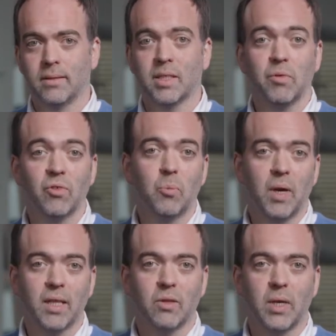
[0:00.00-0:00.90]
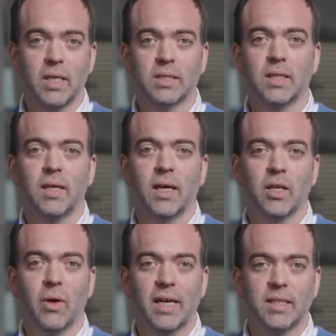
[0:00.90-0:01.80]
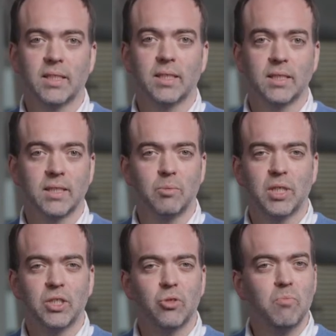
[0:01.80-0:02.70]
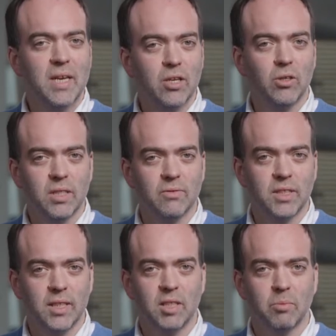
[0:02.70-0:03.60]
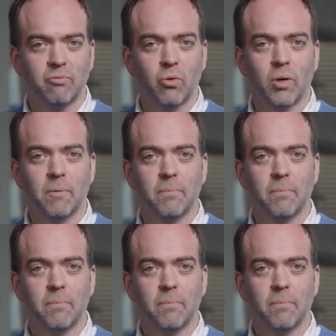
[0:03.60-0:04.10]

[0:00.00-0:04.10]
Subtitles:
Some of our pathways allow access to subjects you may not have studied before,